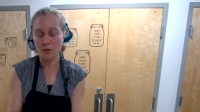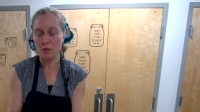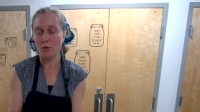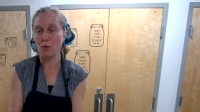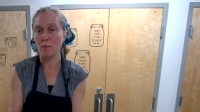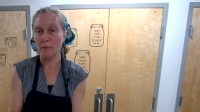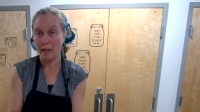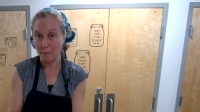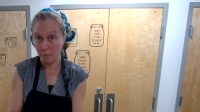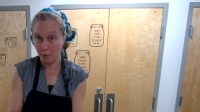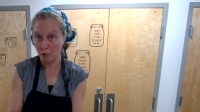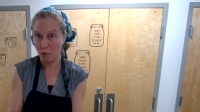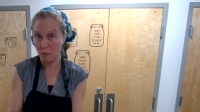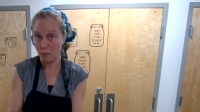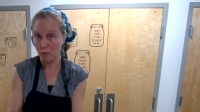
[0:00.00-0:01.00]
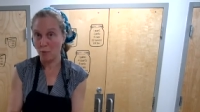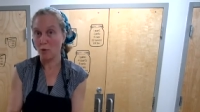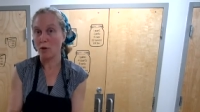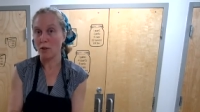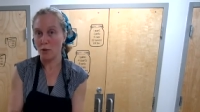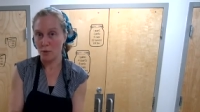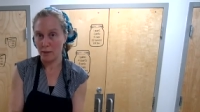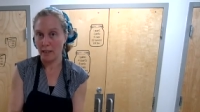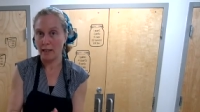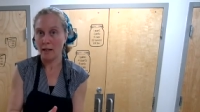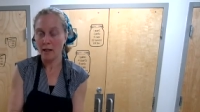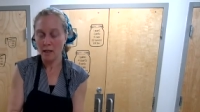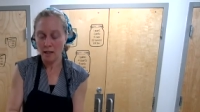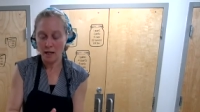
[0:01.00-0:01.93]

to room temperature before using.